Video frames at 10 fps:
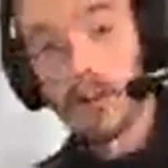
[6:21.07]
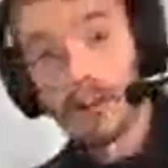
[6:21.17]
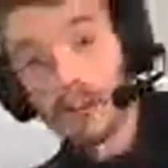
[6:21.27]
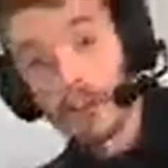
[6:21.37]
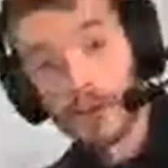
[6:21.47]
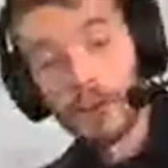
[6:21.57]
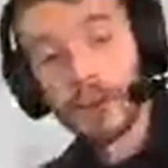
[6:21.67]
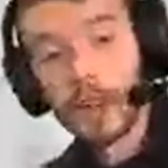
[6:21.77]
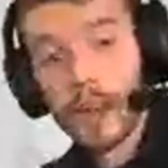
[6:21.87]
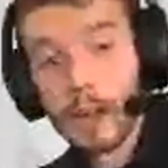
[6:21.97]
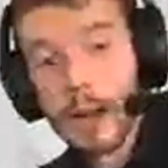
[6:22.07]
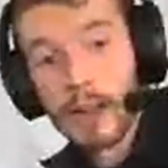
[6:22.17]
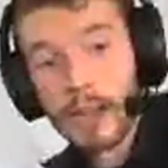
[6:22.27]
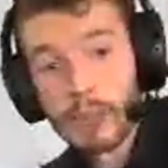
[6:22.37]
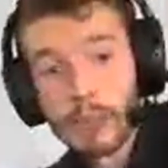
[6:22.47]
are going to talk
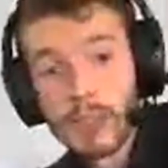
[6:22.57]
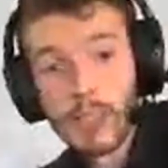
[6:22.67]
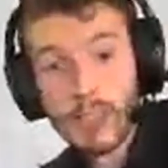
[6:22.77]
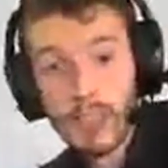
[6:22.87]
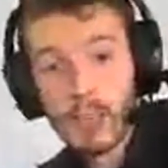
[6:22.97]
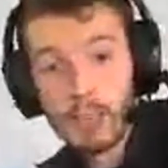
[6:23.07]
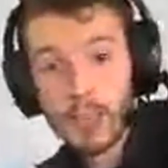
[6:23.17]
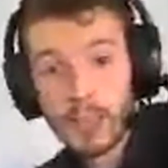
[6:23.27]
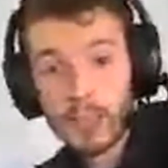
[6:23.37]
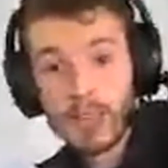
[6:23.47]
about some determiners.